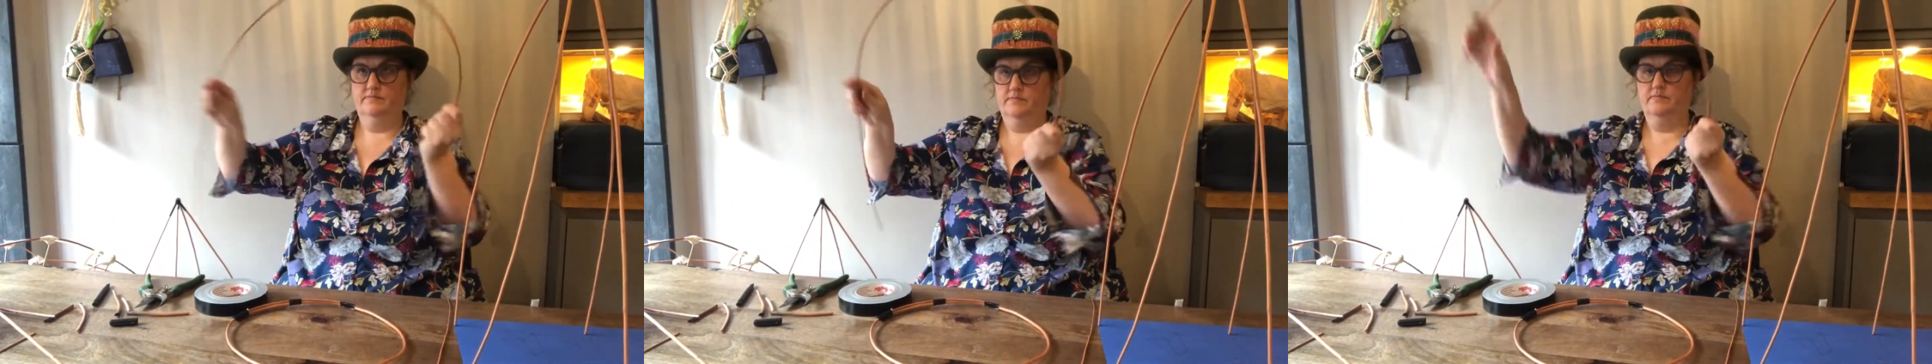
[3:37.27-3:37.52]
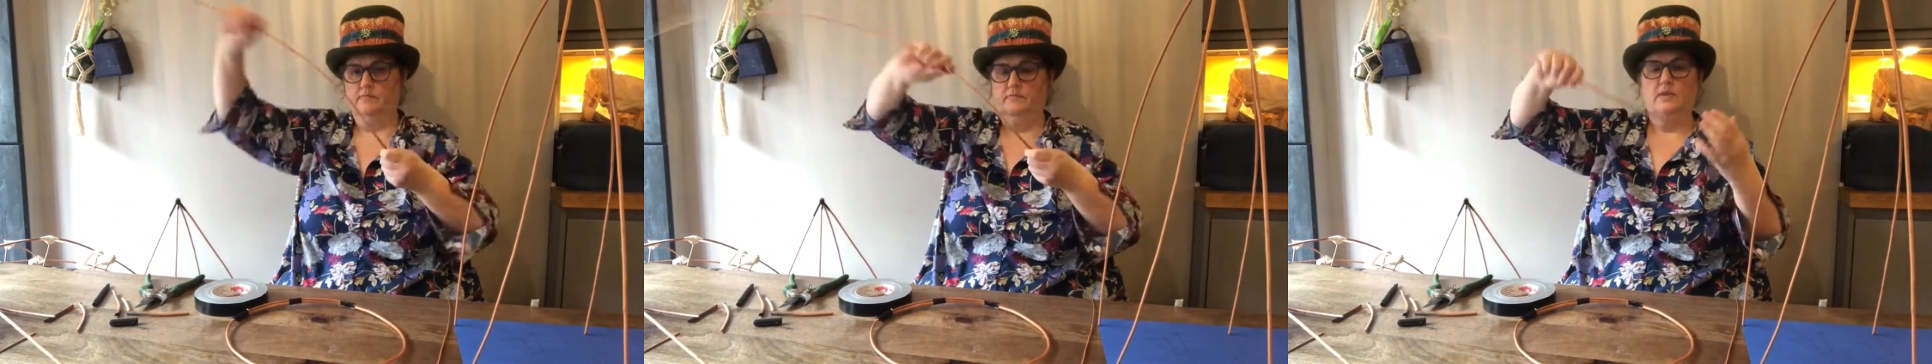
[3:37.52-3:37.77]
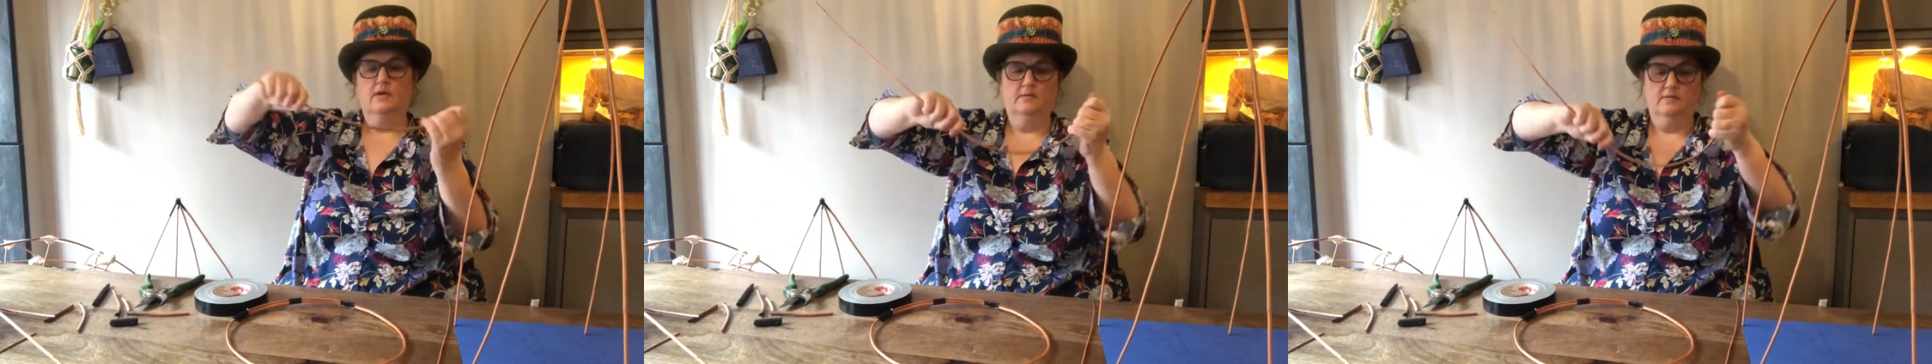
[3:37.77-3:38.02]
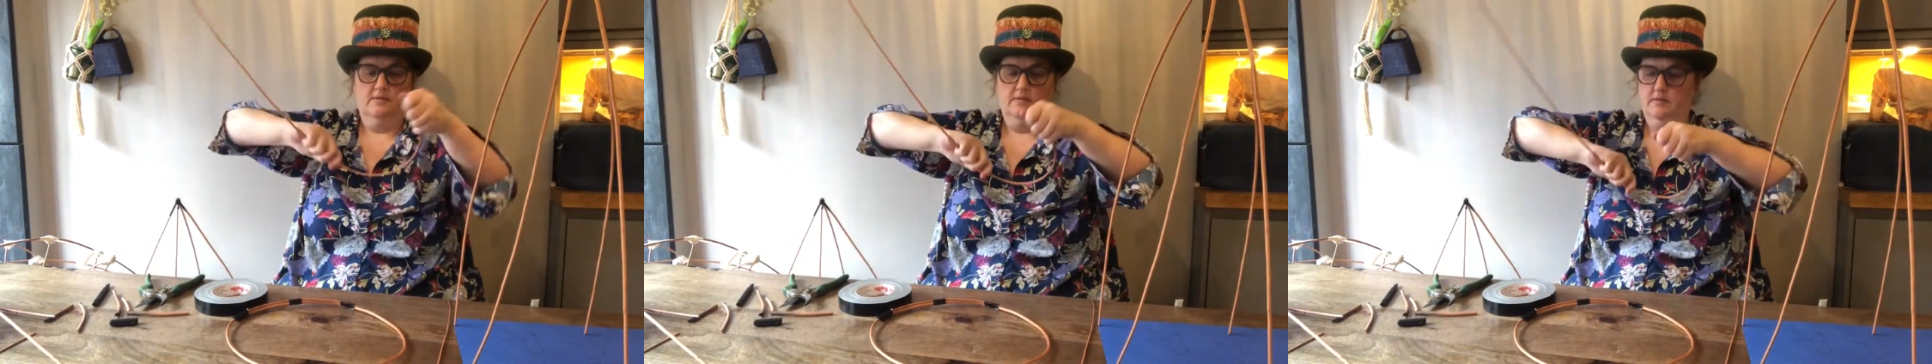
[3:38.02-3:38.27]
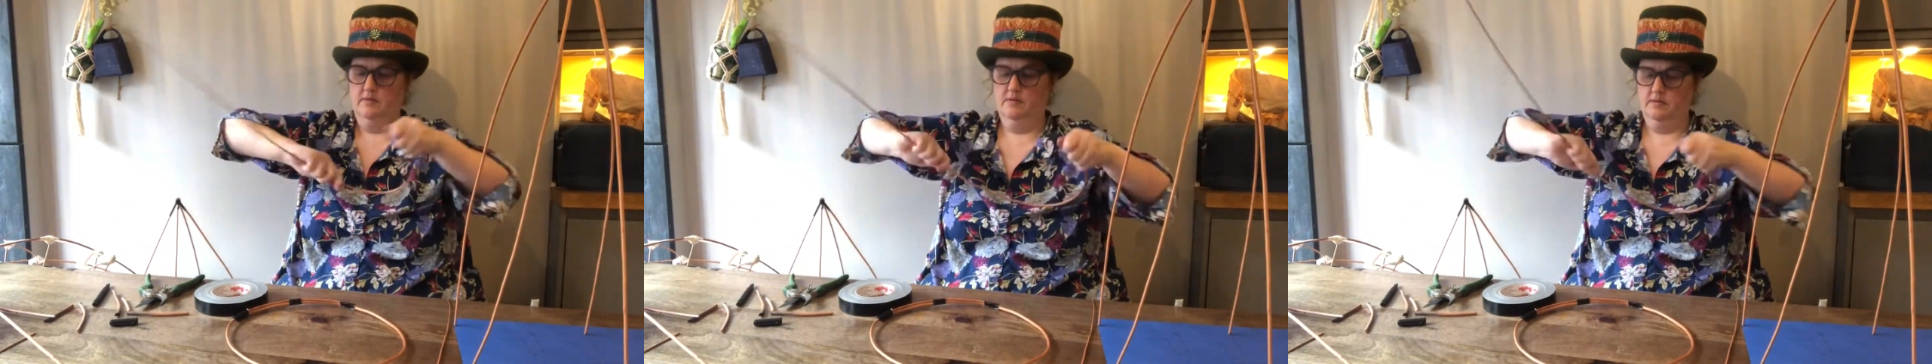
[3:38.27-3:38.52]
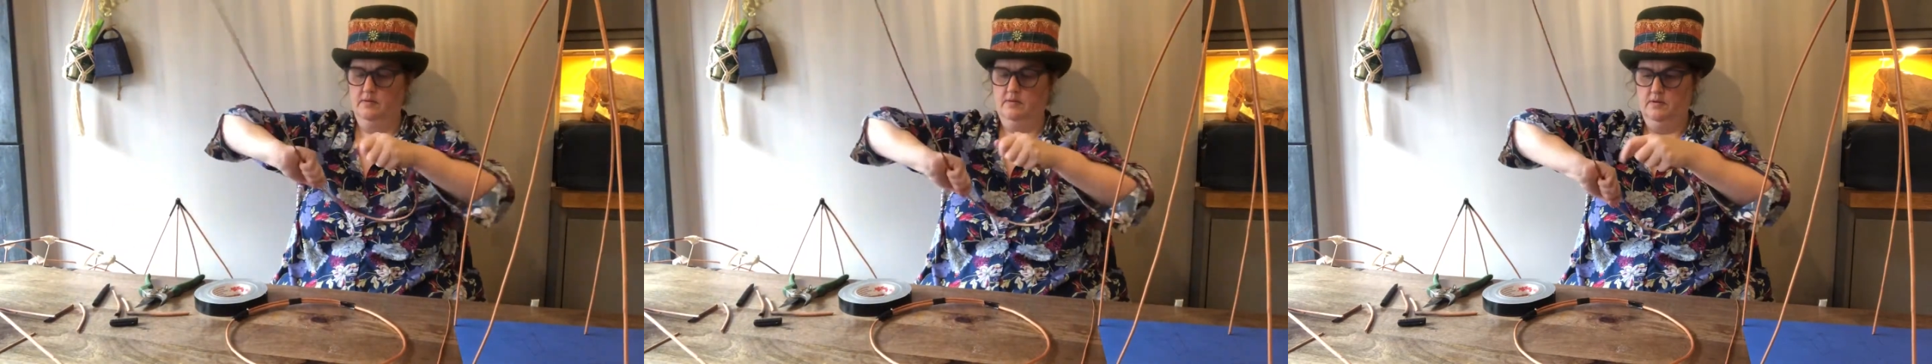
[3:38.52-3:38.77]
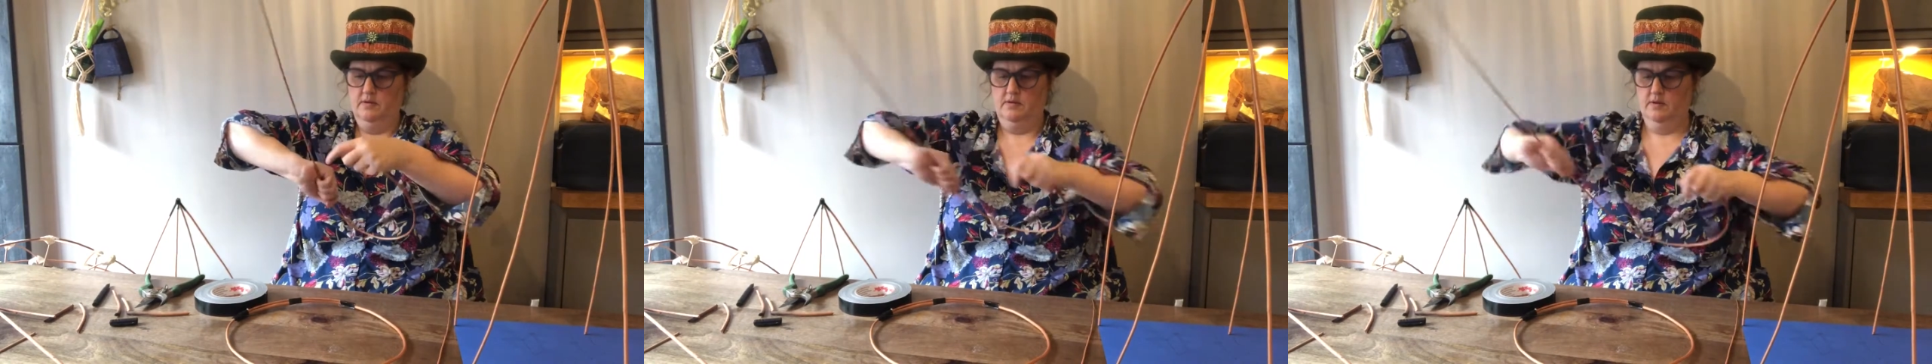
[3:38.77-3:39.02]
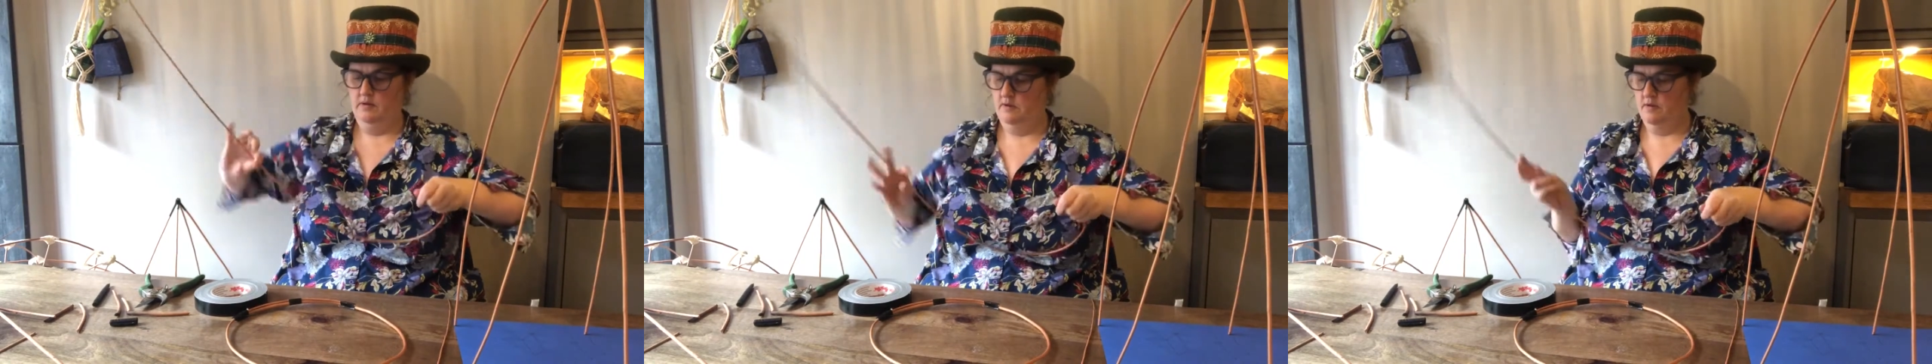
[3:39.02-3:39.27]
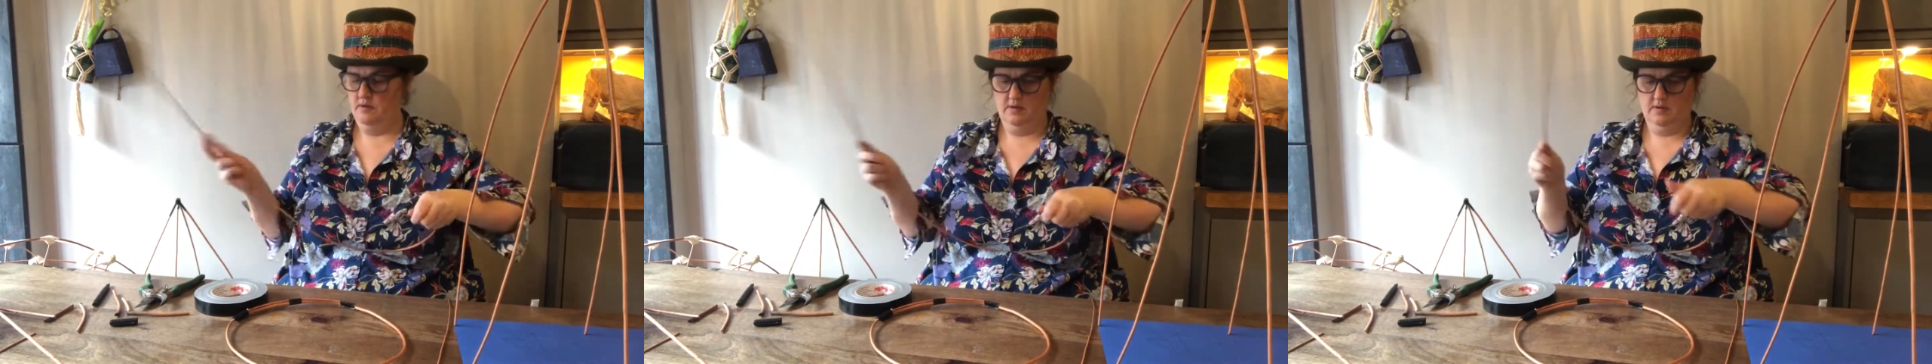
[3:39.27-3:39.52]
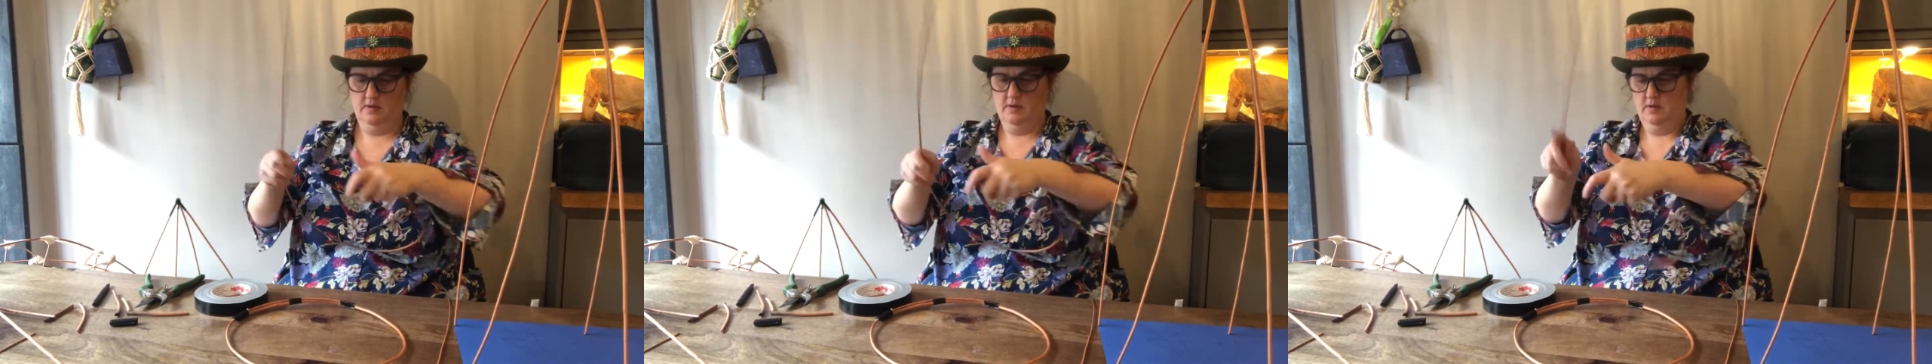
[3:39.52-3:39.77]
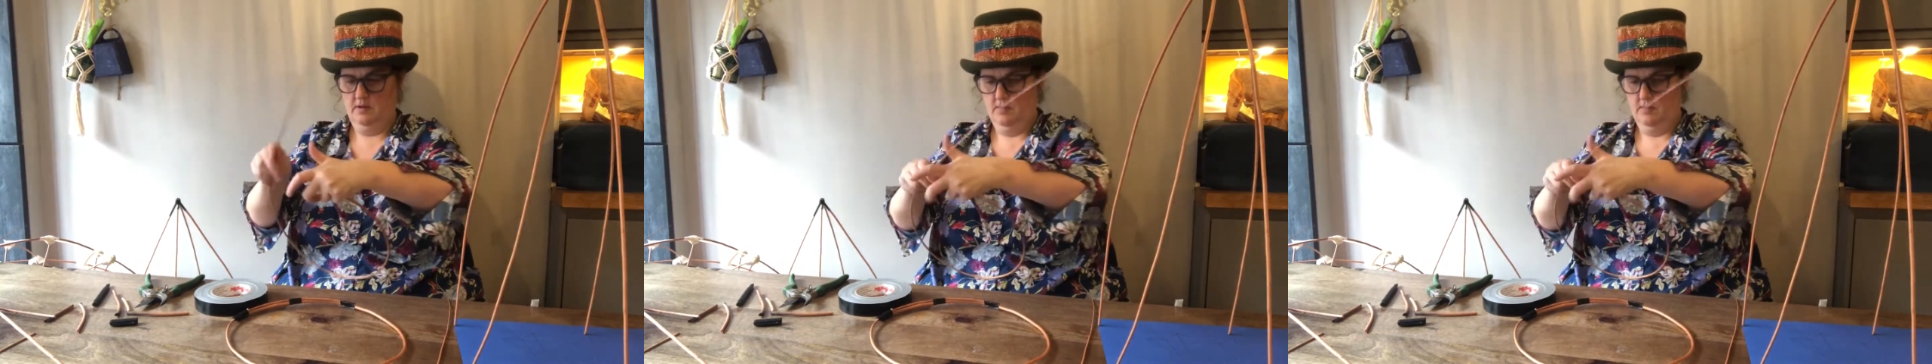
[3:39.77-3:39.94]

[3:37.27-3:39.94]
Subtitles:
There we go. And I make several